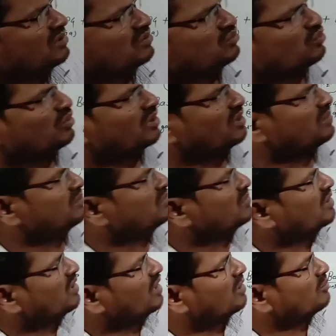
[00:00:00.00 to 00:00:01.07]
sodium
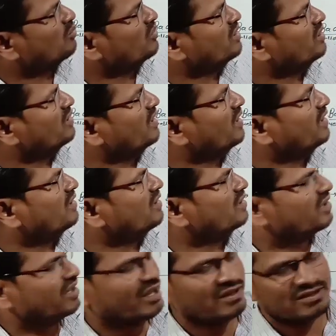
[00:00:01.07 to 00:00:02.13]
carbonate and
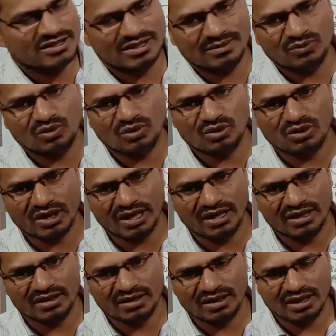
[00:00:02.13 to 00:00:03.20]
calcium
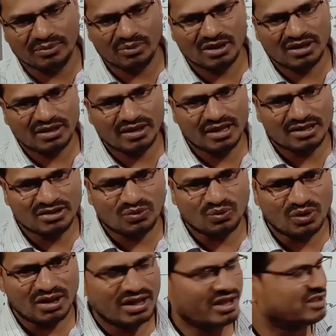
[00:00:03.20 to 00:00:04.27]
chloride, chemical reaction will
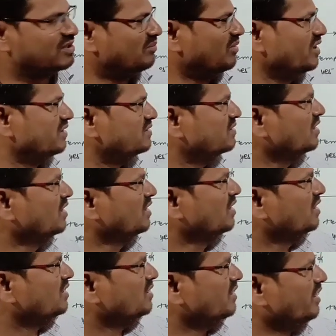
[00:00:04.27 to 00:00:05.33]
take place.
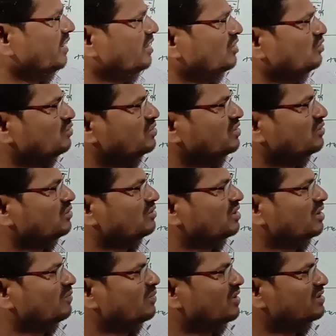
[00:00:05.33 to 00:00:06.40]

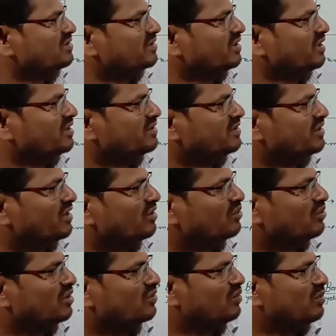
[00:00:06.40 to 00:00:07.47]
Na2CO3 plus CaCl2,
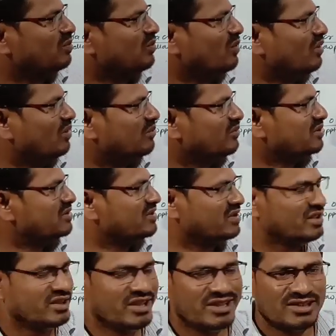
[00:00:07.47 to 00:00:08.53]
it will form
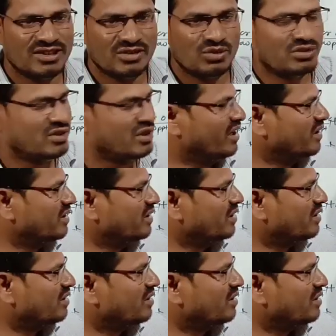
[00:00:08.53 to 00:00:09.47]
CaCO3, and here